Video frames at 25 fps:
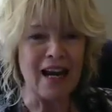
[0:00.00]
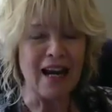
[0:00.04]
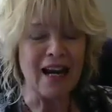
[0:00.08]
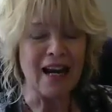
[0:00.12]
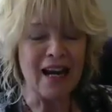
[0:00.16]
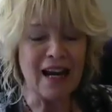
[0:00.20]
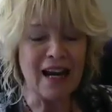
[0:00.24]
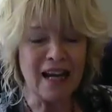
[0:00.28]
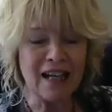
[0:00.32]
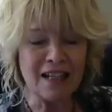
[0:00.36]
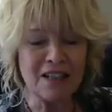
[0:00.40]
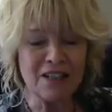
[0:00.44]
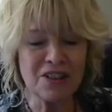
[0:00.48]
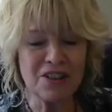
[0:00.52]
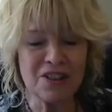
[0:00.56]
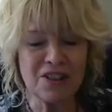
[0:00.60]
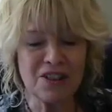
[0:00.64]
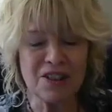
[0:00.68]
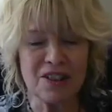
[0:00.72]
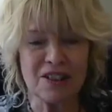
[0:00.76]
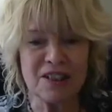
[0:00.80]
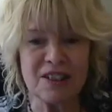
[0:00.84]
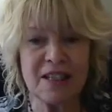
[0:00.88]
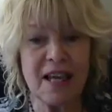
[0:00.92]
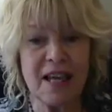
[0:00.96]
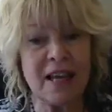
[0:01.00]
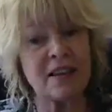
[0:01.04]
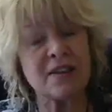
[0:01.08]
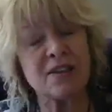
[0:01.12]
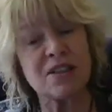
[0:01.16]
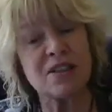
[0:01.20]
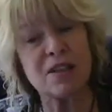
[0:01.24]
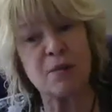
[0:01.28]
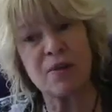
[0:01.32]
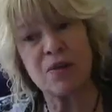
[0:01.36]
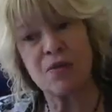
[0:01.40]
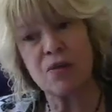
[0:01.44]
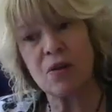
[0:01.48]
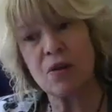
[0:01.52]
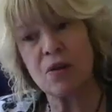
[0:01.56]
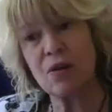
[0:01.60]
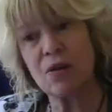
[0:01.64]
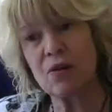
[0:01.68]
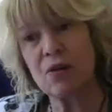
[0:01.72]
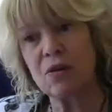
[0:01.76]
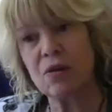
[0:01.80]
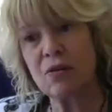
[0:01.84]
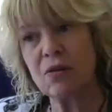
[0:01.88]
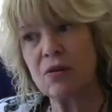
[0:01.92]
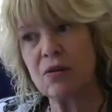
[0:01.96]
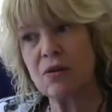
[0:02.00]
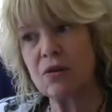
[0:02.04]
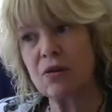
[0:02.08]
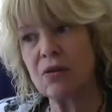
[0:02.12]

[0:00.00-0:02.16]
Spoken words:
And then some of the